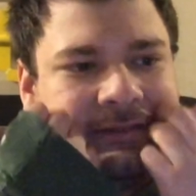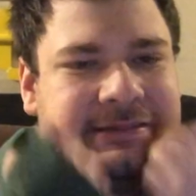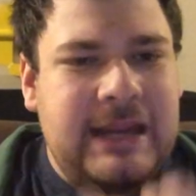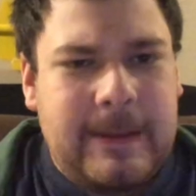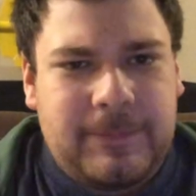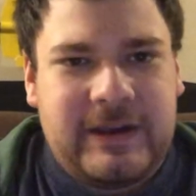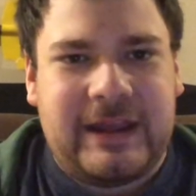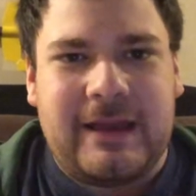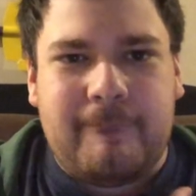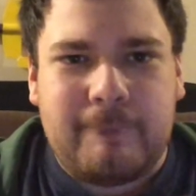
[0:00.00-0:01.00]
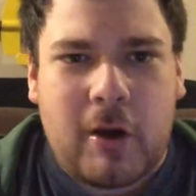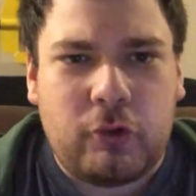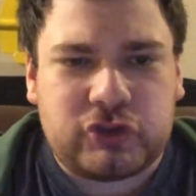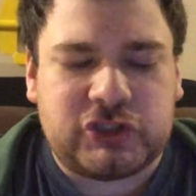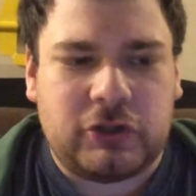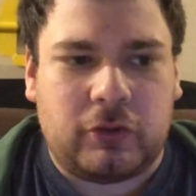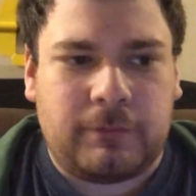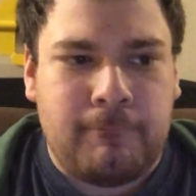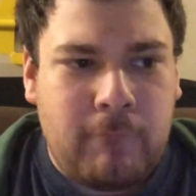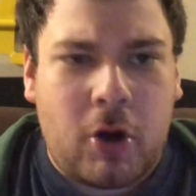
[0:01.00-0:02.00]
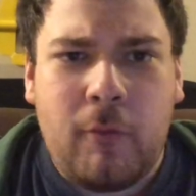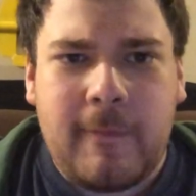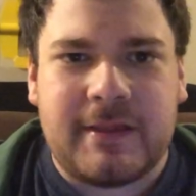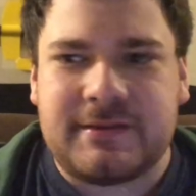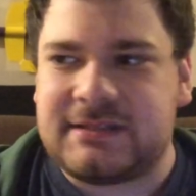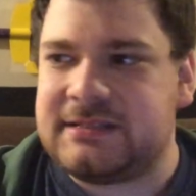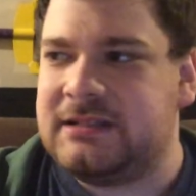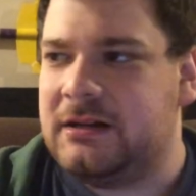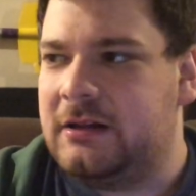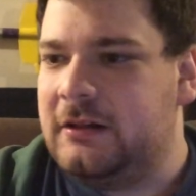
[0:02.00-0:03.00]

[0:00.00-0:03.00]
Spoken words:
deepening, emotional moments